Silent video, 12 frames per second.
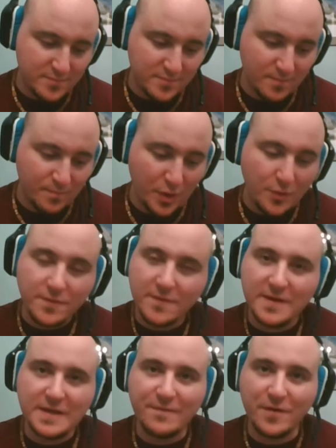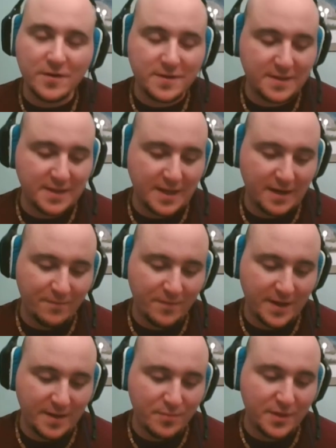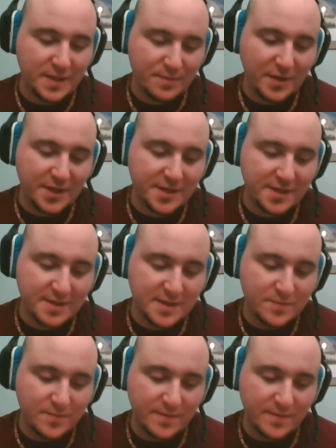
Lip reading: both of these verses that I've read, but especially this one,